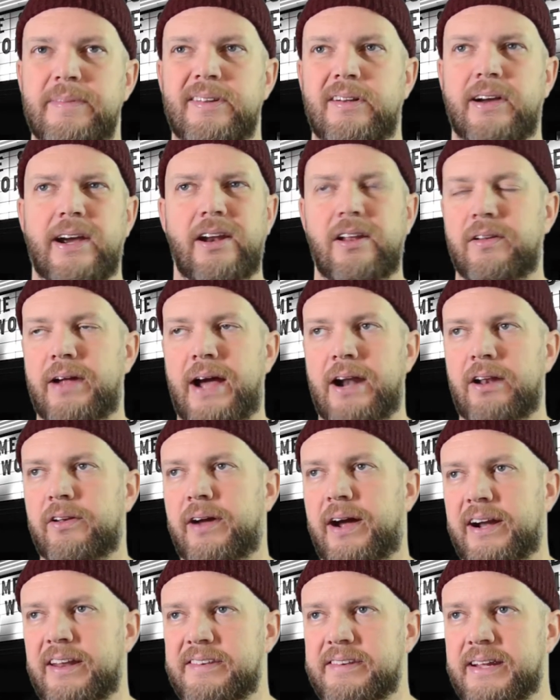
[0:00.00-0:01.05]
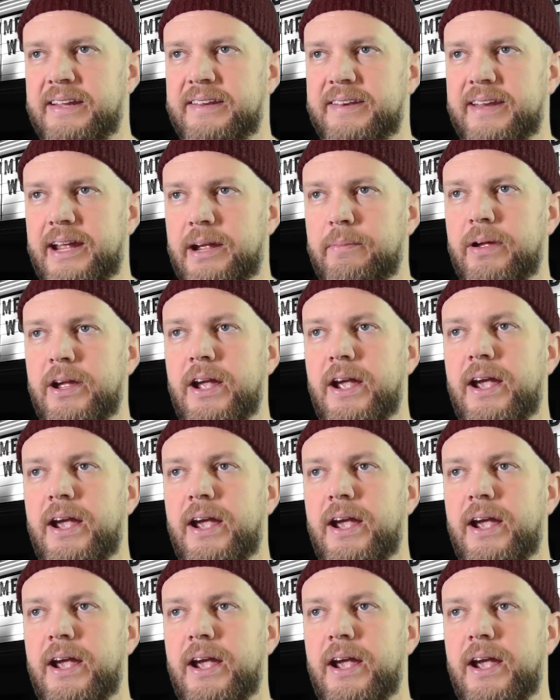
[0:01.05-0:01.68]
sorry, I don't know how to say his name.